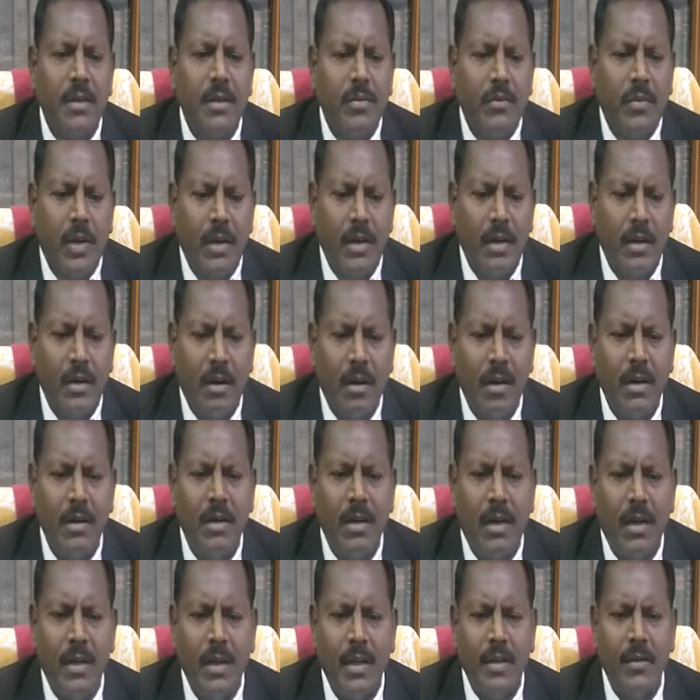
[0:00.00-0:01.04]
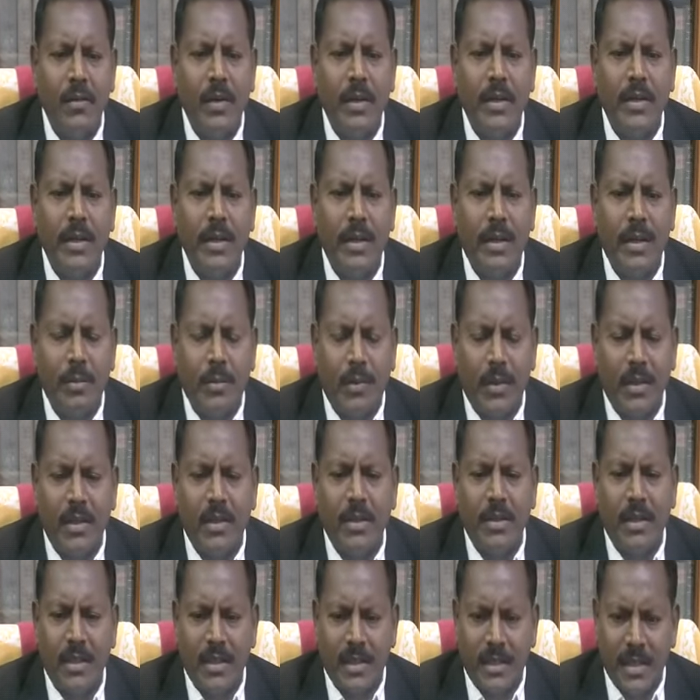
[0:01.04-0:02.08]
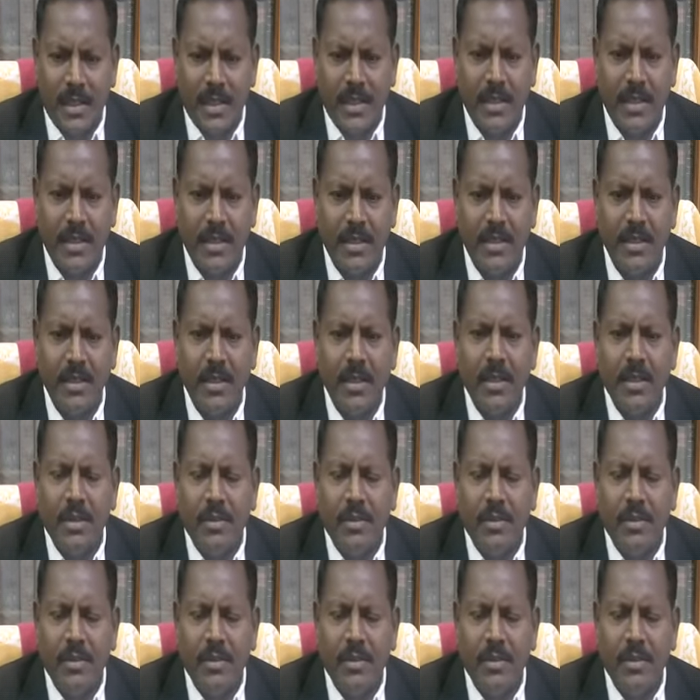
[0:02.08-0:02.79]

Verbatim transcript: for not adequately represented sections